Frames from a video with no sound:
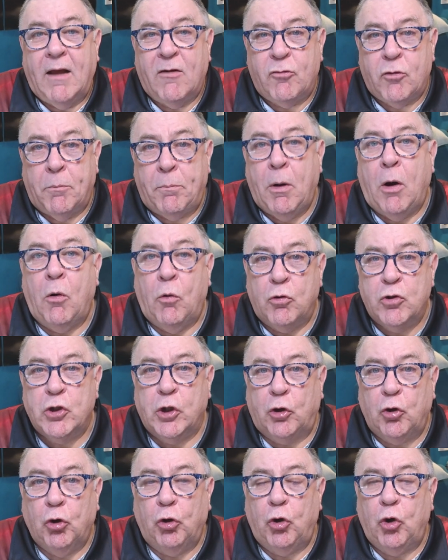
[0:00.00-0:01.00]
I
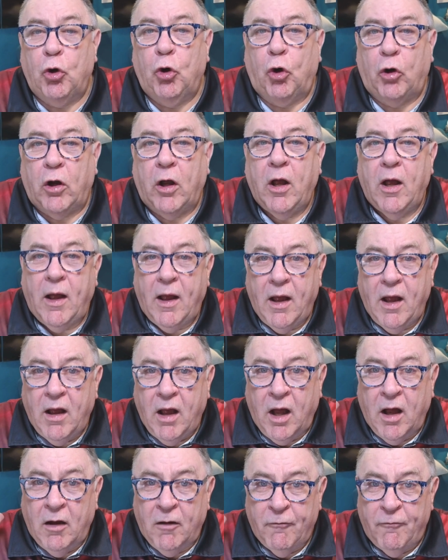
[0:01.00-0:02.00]
suppose you could cook
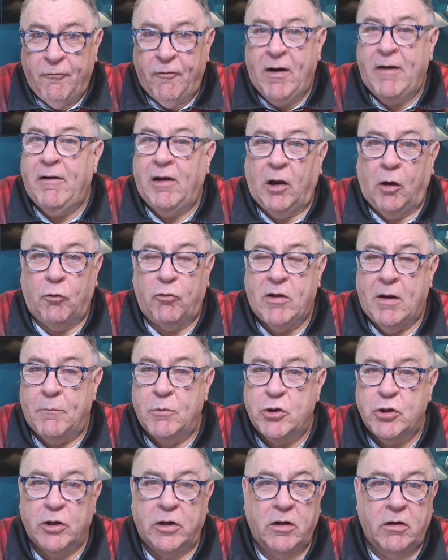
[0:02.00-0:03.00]
at a very low
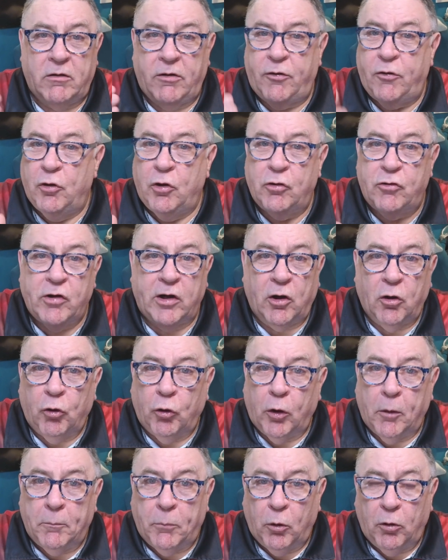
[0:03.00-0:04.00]
temperature, 30
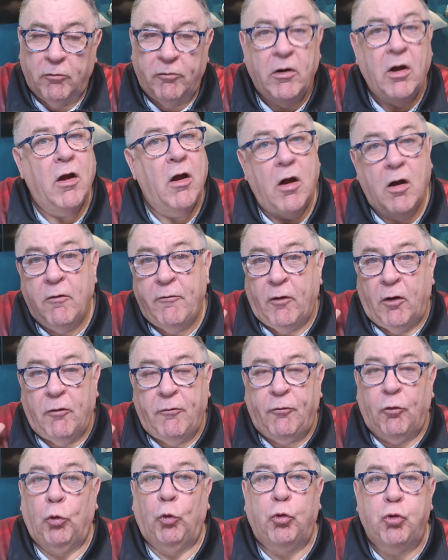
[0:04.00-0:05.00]
or above, for
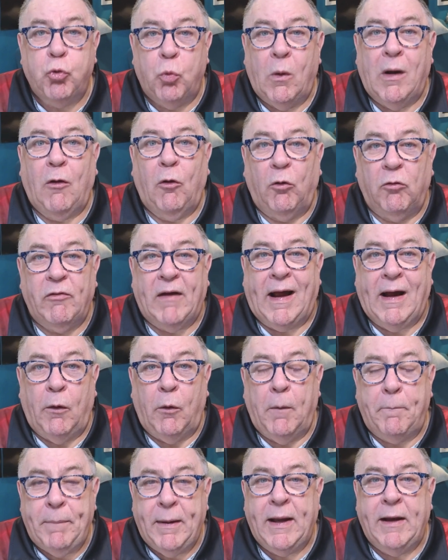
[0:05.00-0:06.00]
a full
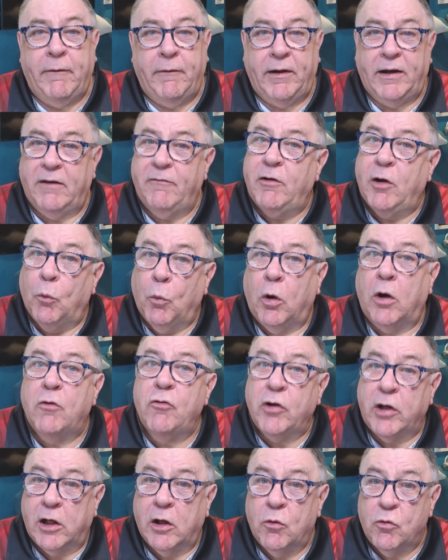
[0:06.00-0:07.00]
12-hour period if you
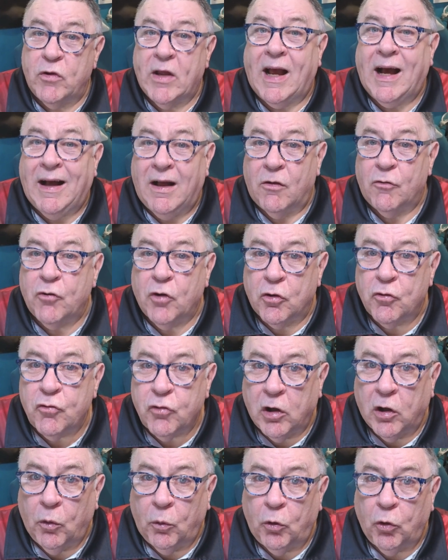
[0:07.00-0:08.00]
wanted to use it as a
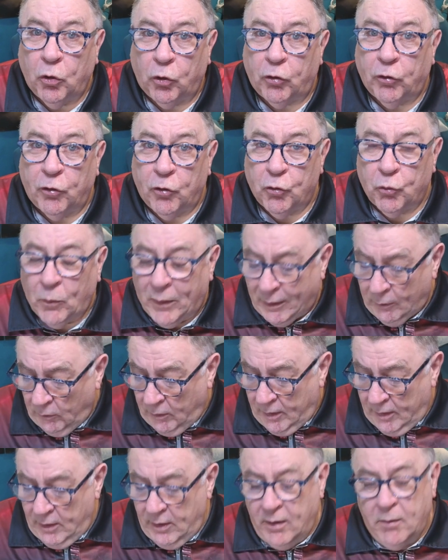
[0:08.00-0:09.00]
slow cooker as
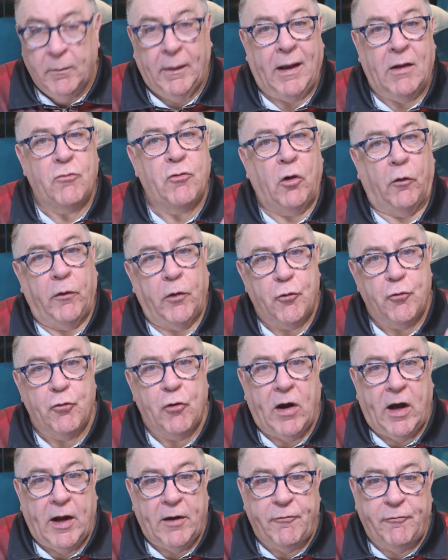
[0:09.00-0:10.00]
well. But that's on the
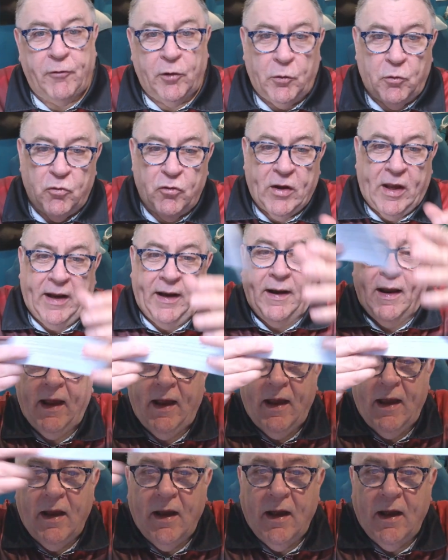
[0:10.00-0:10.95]
dried fruit setting.